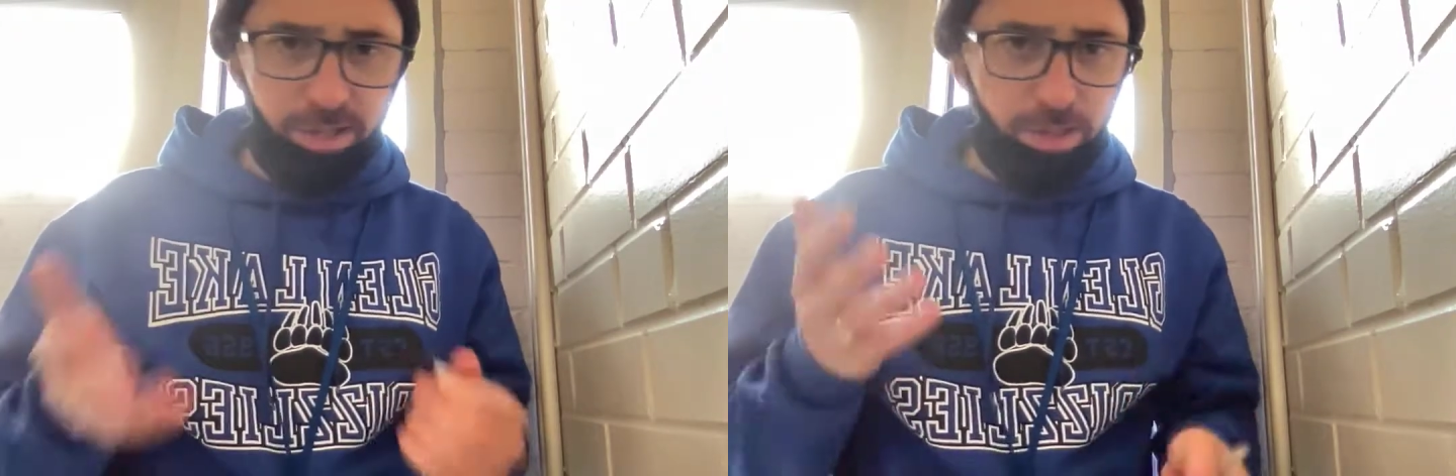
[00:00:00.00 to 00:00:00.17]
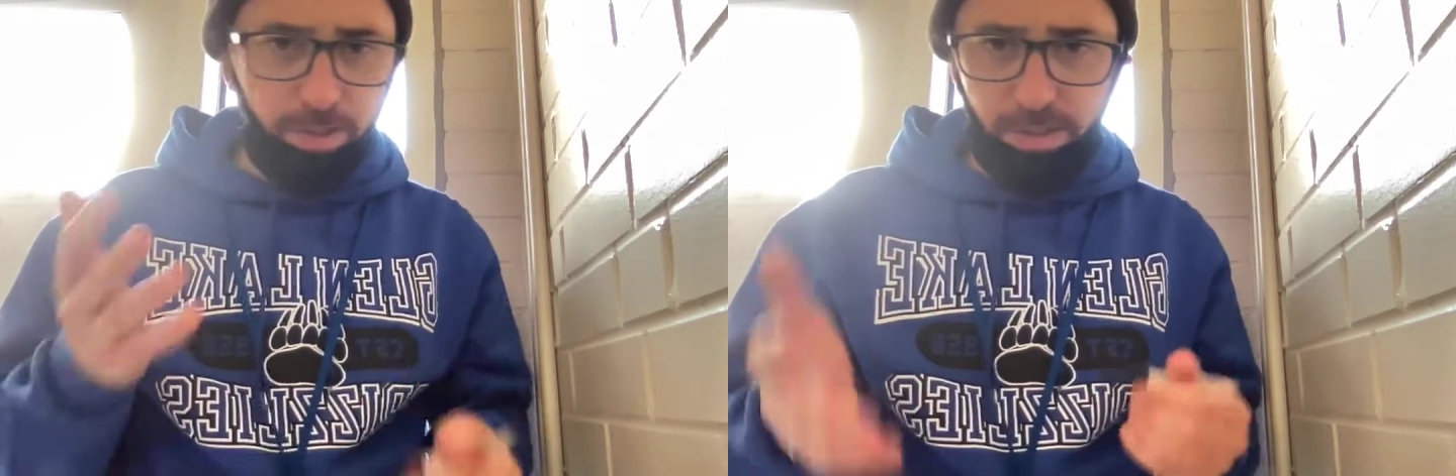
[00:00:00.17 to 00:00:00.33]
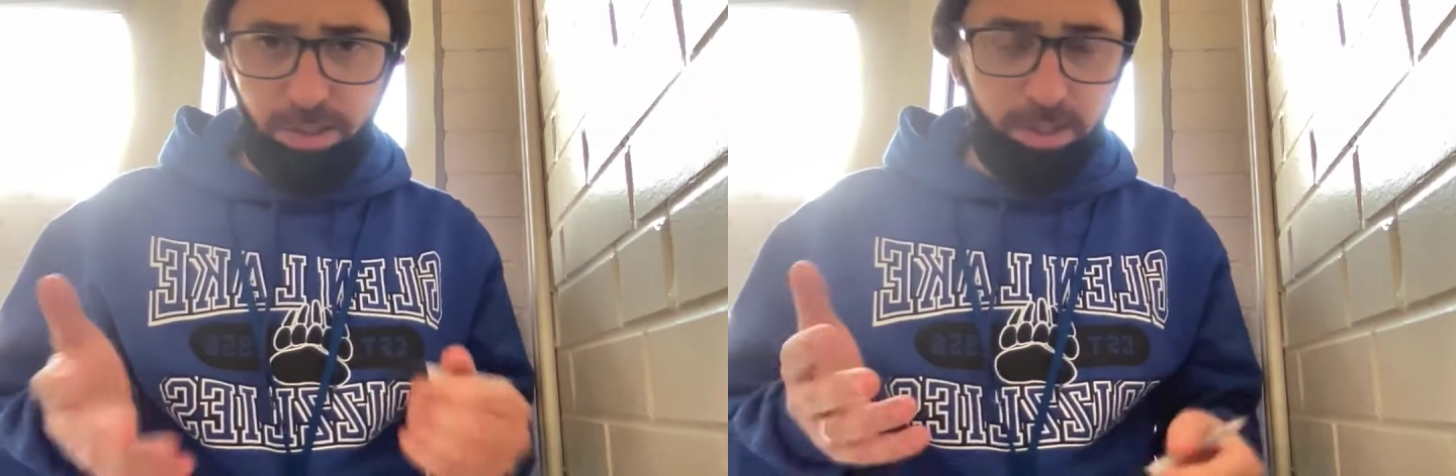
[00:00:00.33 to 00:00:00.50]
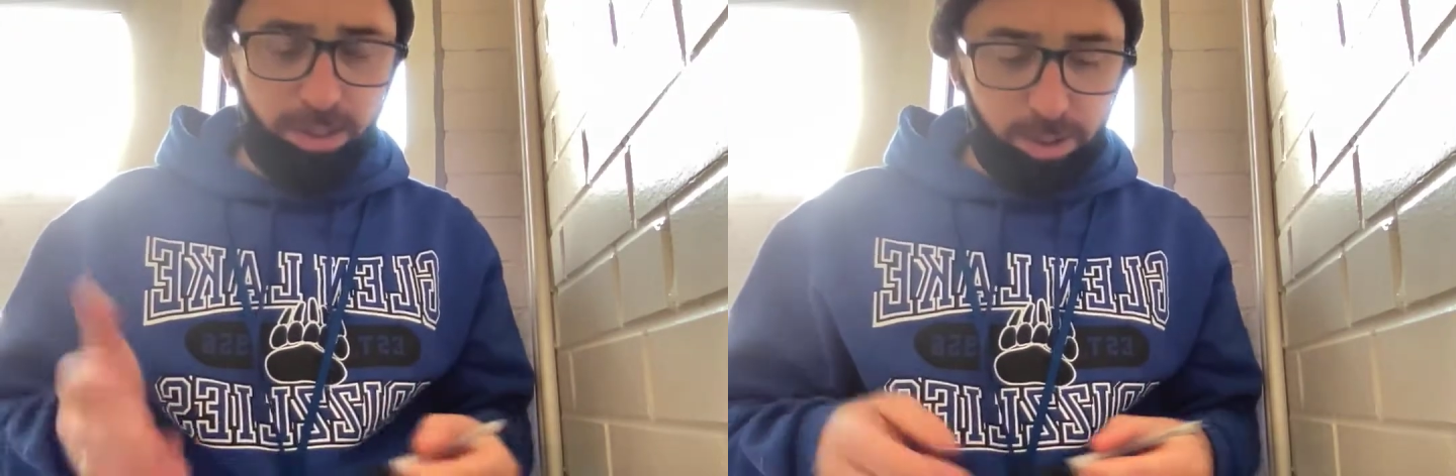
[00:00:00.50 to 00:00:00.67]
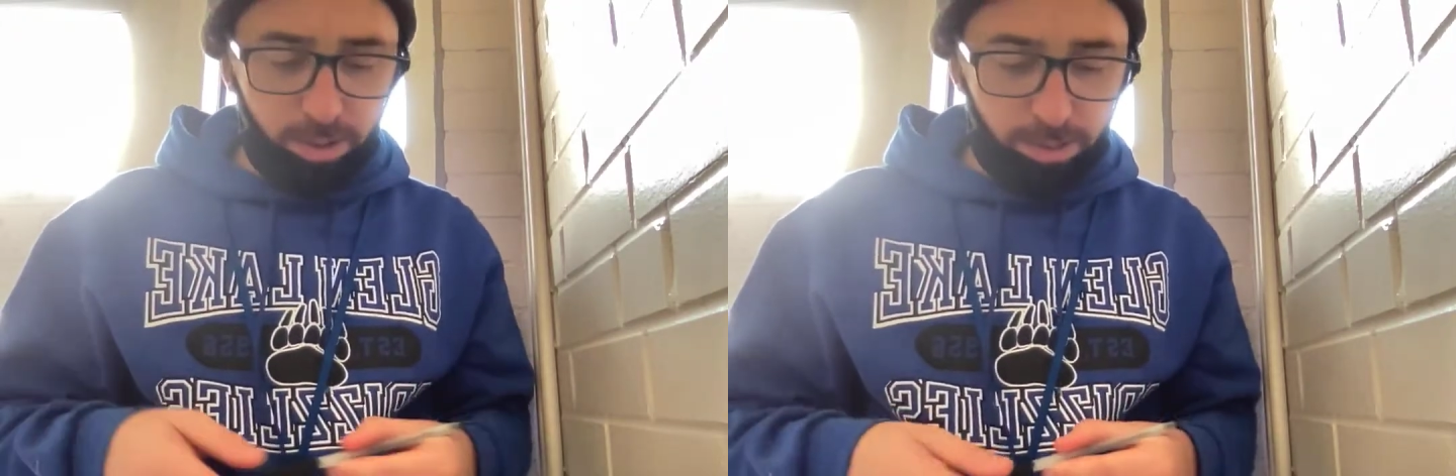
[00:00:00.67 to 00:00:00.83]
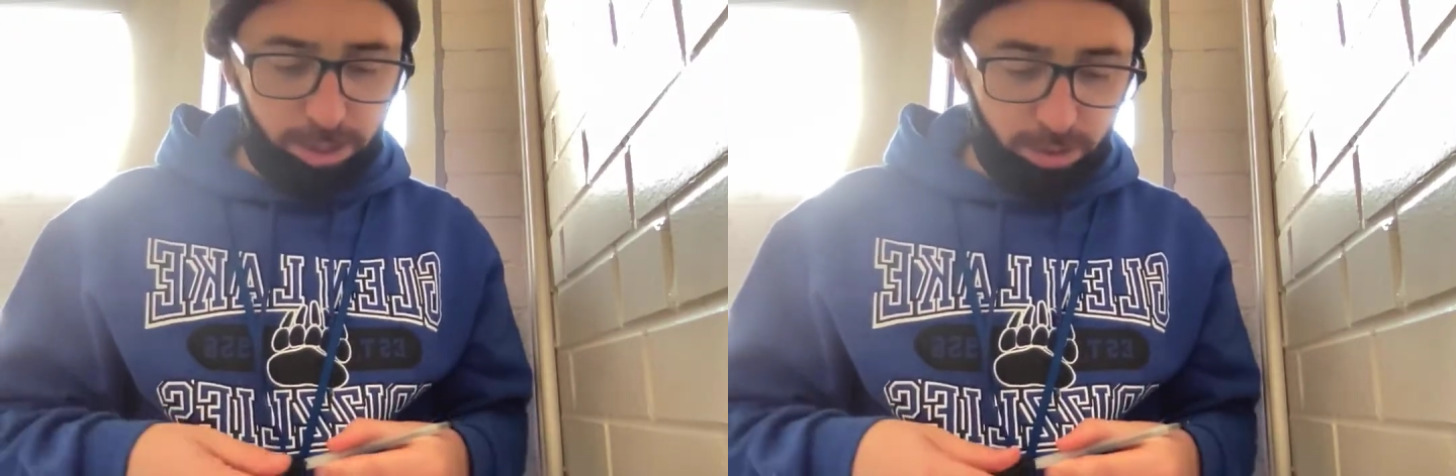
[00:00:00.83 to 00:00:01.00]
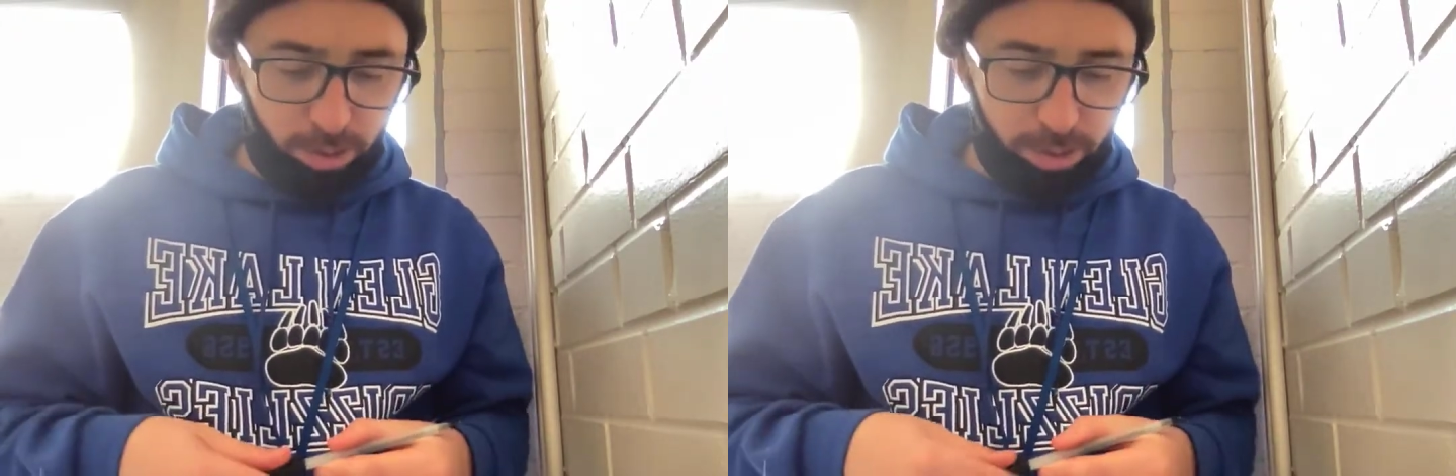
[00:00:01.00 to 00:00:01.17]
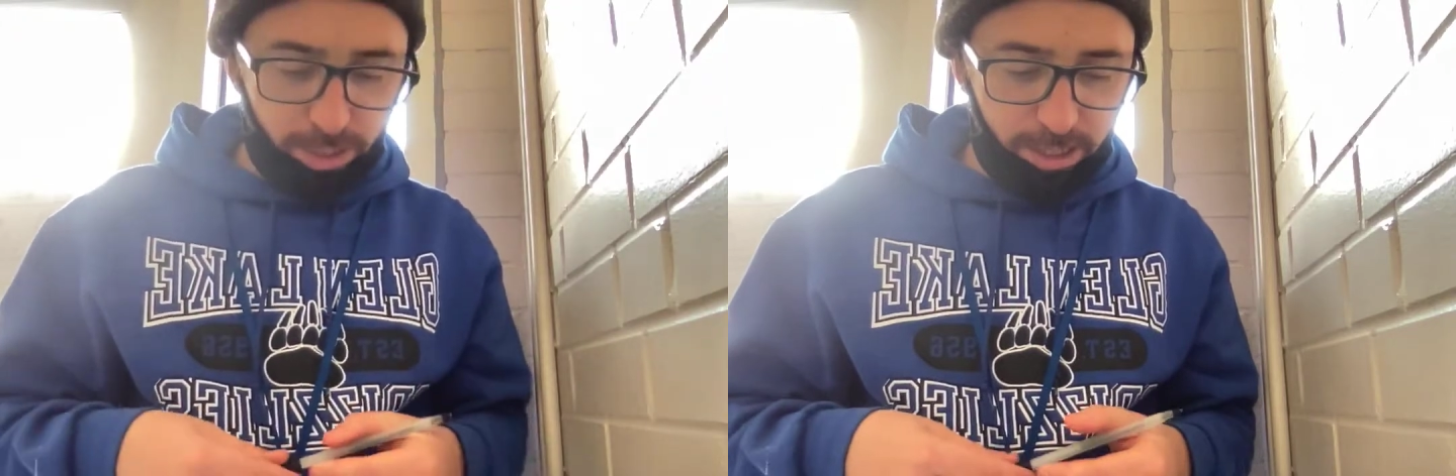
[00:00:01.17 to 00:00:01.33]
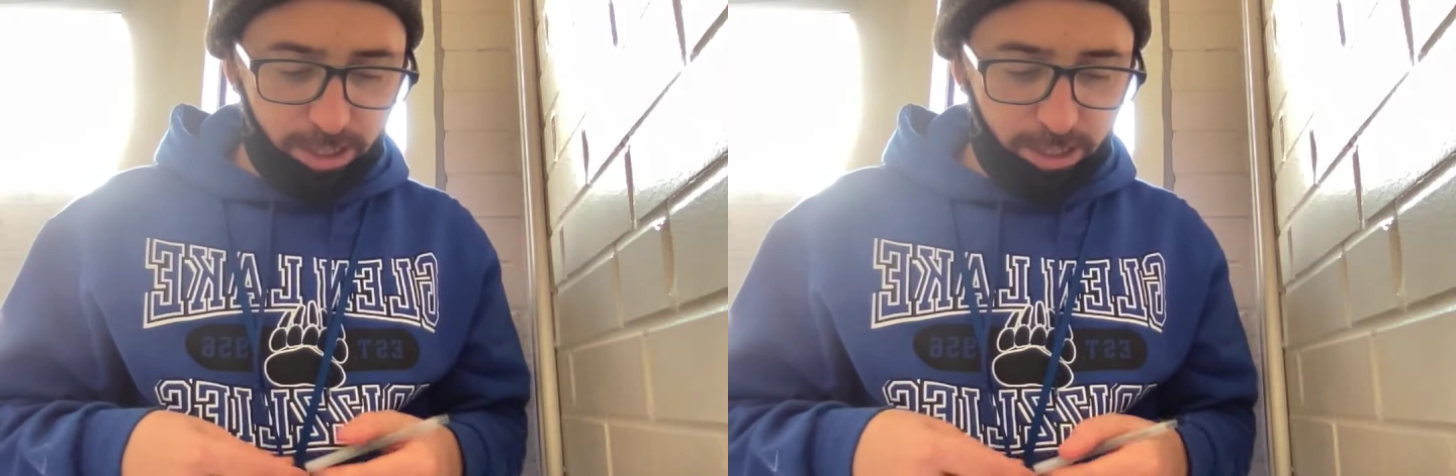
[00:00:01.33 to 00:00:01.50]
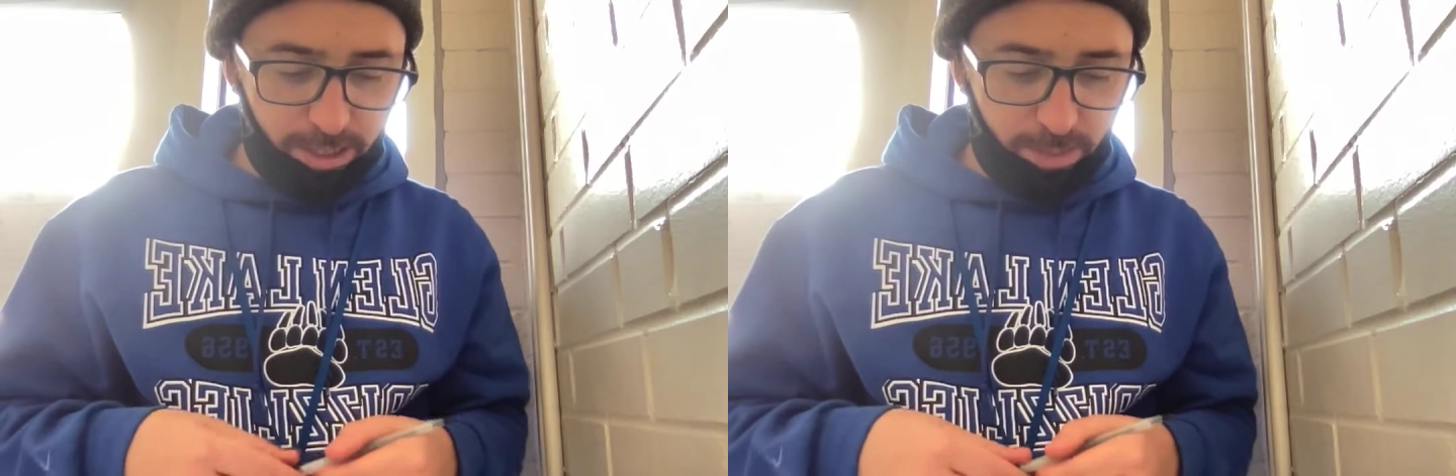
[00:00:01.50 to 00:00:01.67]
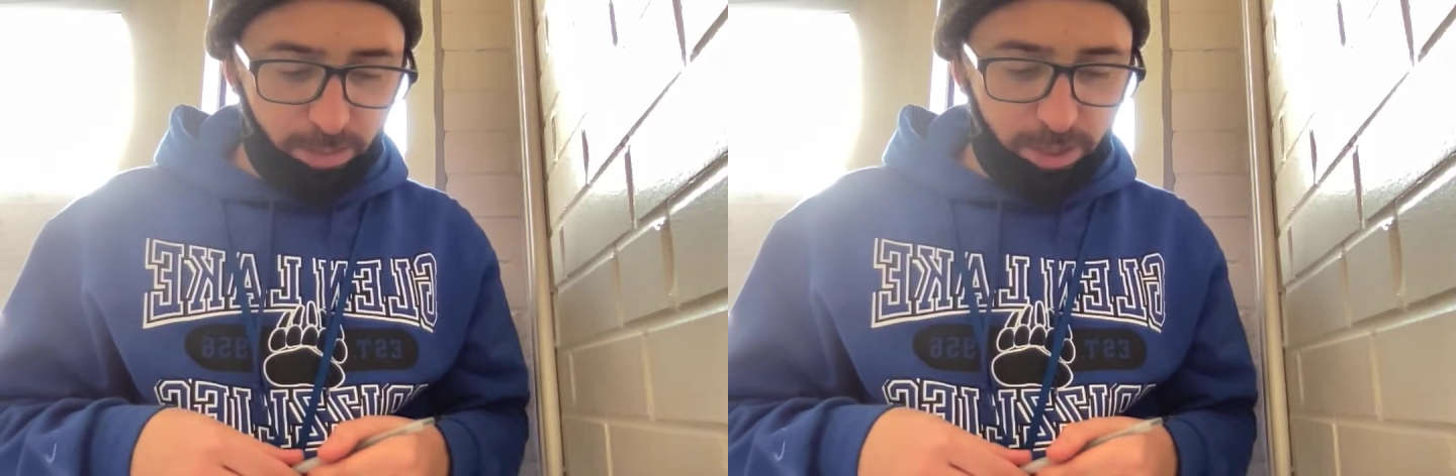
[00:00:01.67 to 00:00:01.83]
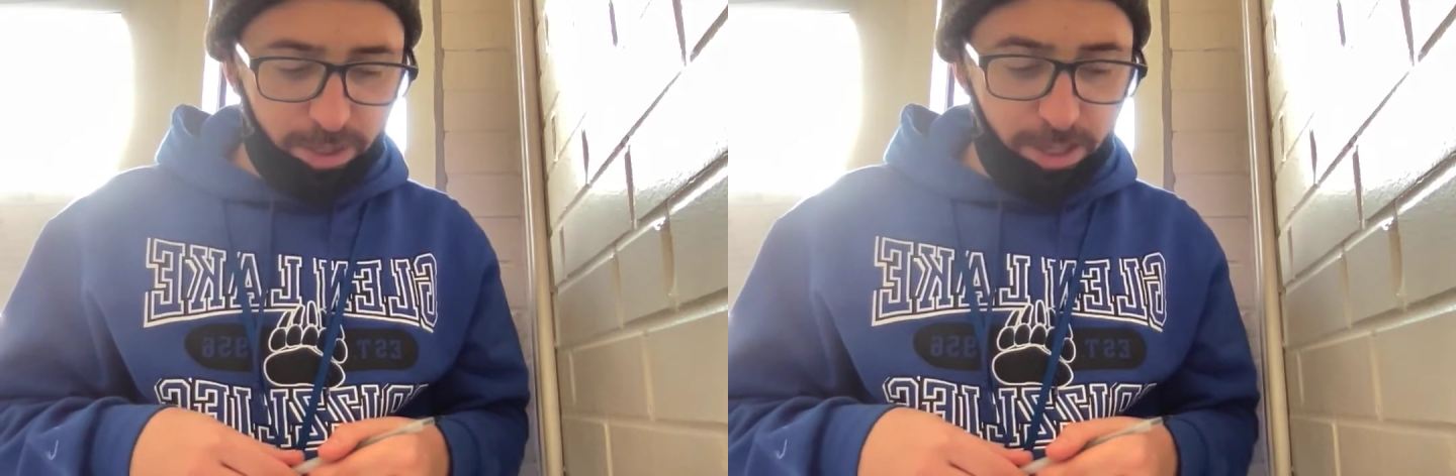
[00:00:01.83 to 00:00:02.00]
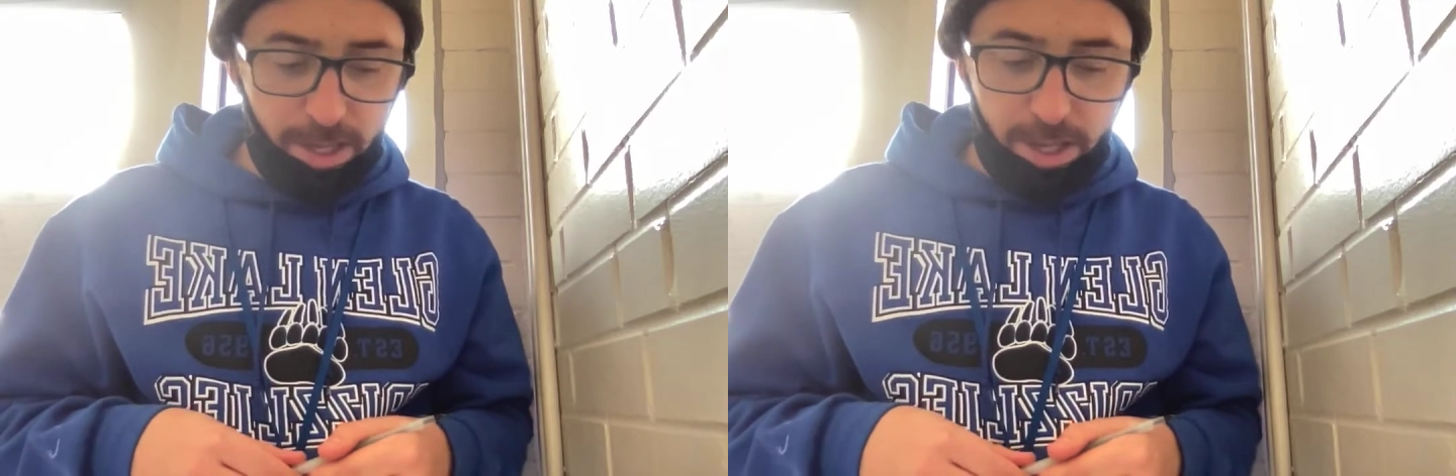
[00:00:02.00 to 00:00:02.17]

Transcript: there was a little bit of trickiness, but